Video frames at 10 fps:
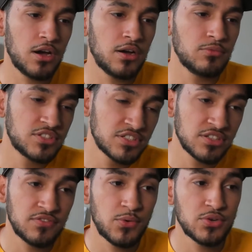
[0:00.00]
which is
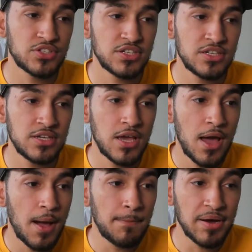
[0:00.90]
unfortunate,
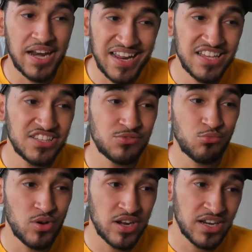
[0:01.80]
but it is
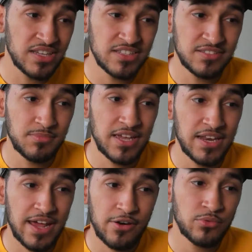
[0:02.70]
what it is,
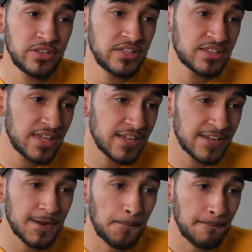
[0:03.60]
man. I don't really
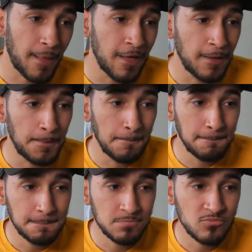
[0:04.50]
think
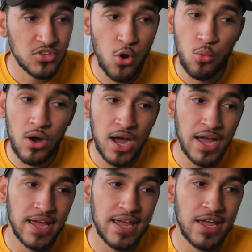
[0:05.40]

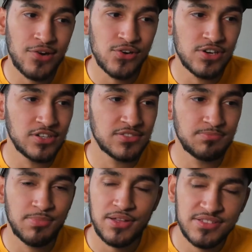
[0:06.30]
Kawhi or
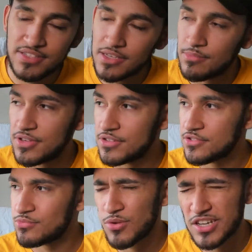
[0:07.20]
Ben
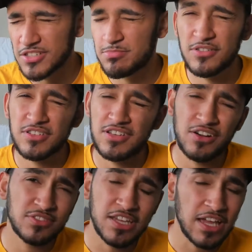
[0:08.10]
Simmons, Westbrook, I
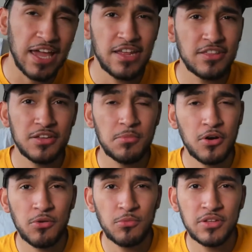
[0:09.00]
don't think any of them
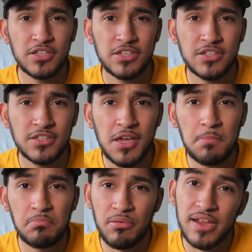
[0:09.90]
are really gonna
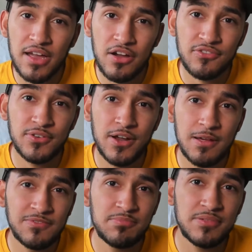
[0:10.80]
break out for
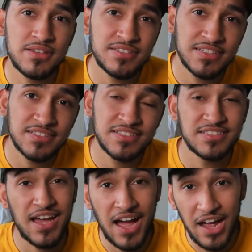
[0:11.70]
MVP
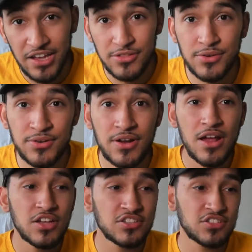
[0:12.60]
seasons either.
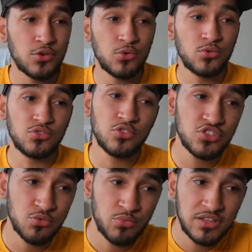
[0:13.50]
So those
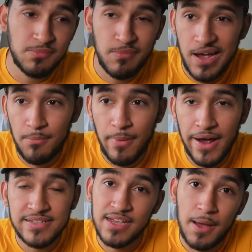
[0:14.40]
are really
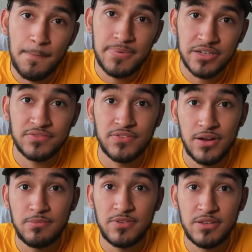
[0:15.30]
my top picks for
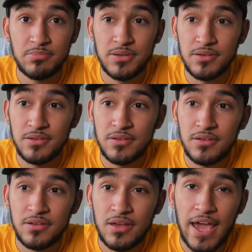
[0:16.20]
MVP.
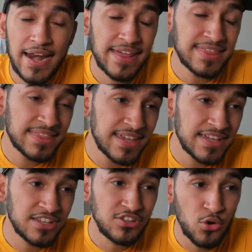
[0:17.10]
And I think
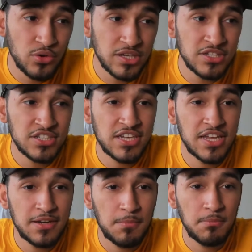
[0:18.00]
Jokic
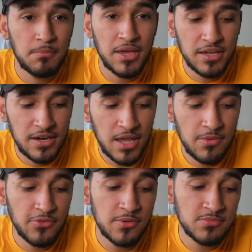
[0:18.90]
can make a name
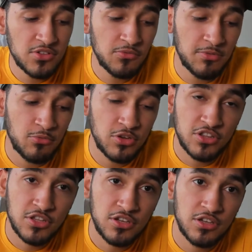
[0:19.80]
for himself, but
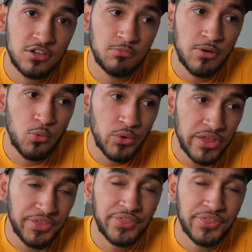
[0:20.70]
with